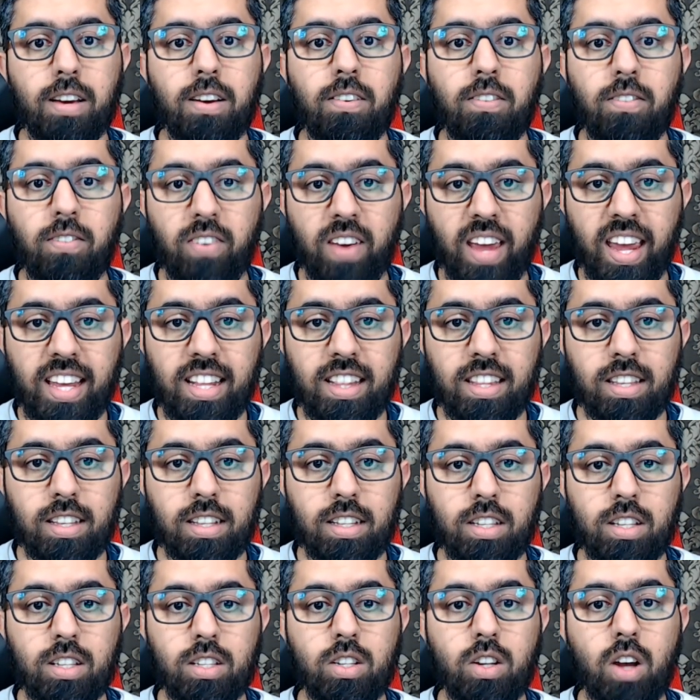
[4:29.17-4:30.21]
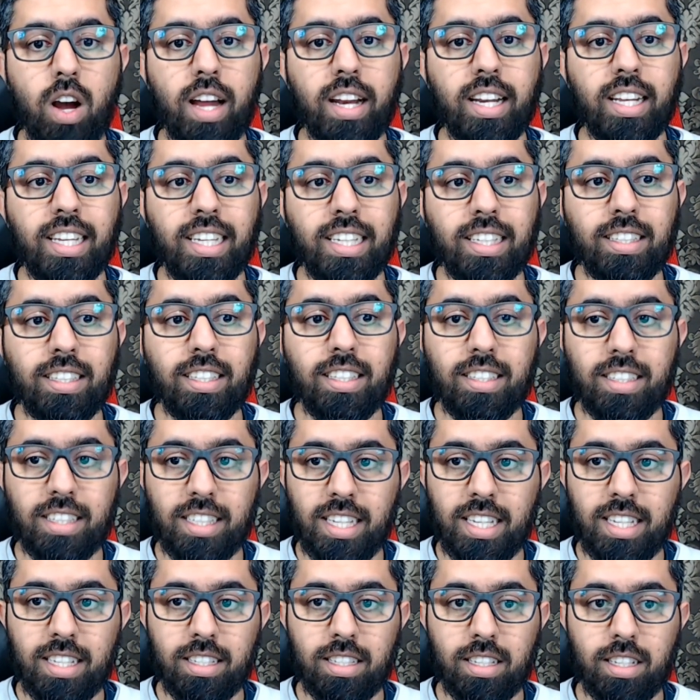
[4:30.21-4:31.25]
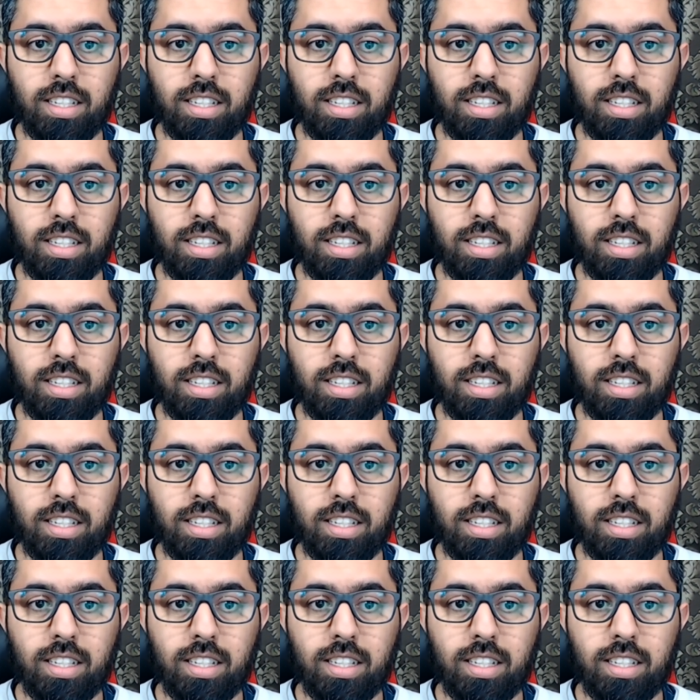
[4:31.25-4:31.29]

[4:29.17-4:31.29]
Faith does not heal disease.